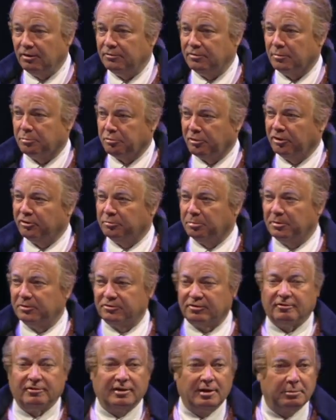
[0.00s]
of the
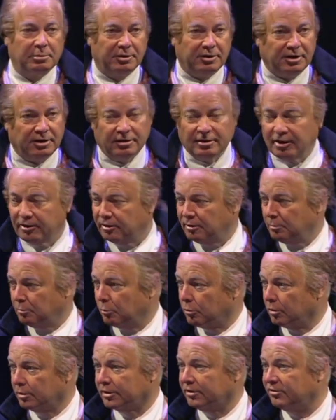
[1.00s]
principles of liberty that the
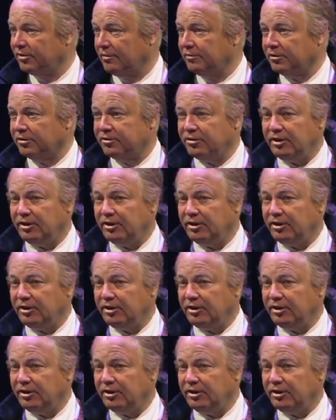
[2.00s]
world has ever